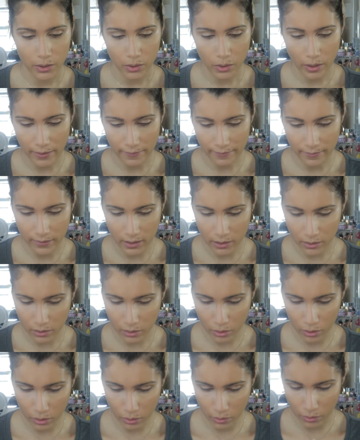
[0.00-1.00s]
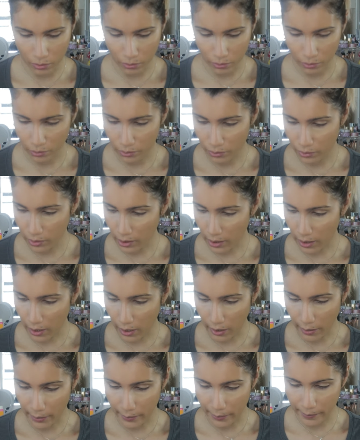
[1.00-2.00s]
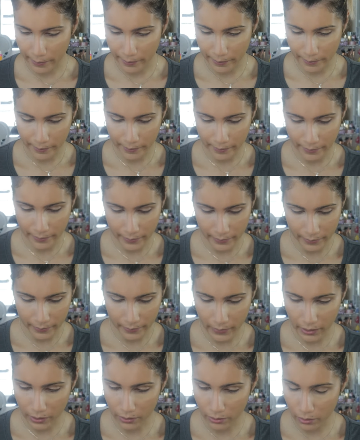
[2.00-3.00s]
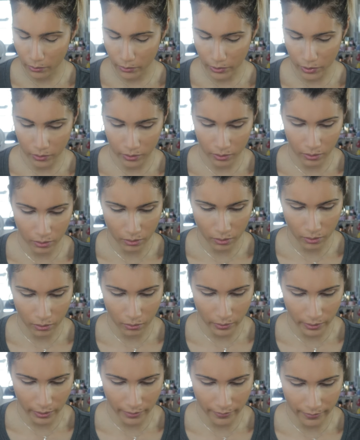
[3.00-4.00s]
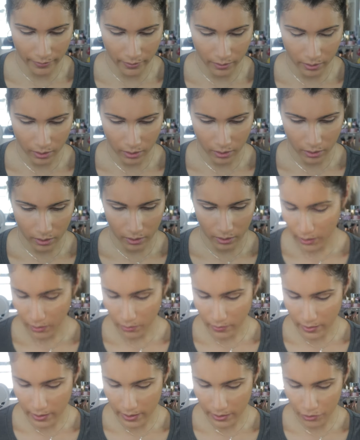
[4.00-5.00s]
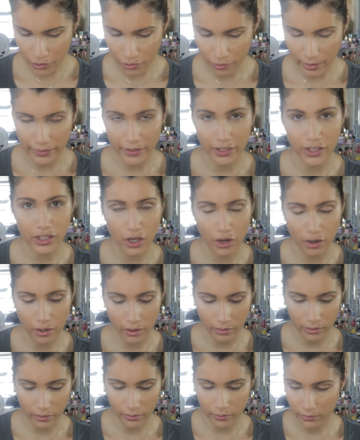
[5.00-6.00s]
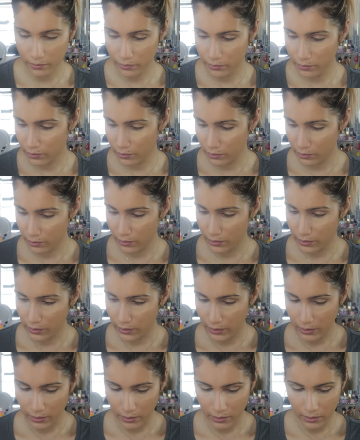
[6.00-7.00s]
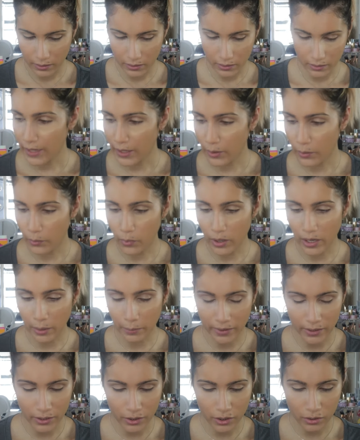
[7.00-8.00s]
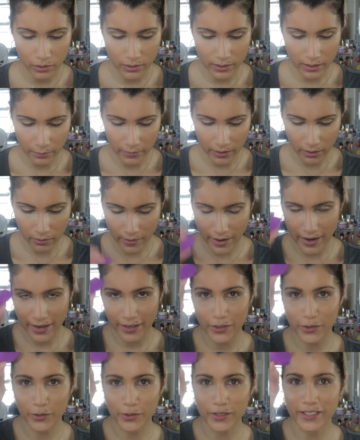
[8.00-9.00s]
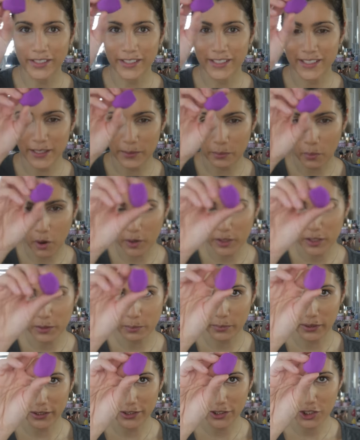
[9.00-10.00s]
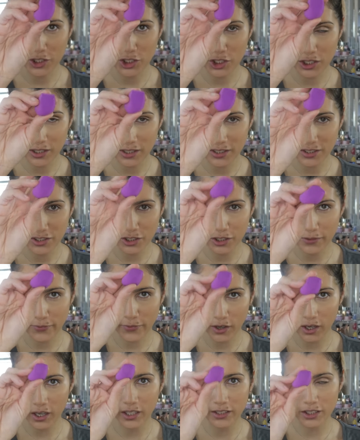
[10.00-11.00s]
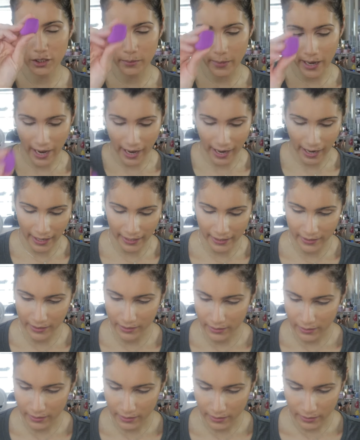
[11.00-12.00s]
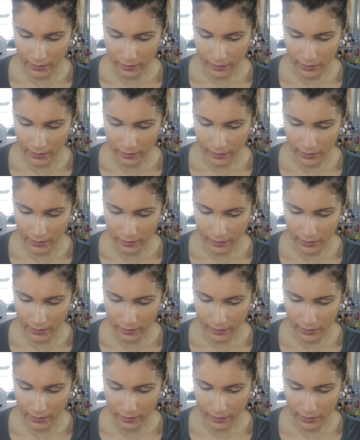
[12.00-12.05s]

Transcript: So I have these two. Um, I don't know which one to go with. I'm gonna go ahead and try the Tarte. And what I'm gonna do is I'm gonna go ahead and use this small sponge just for under my eye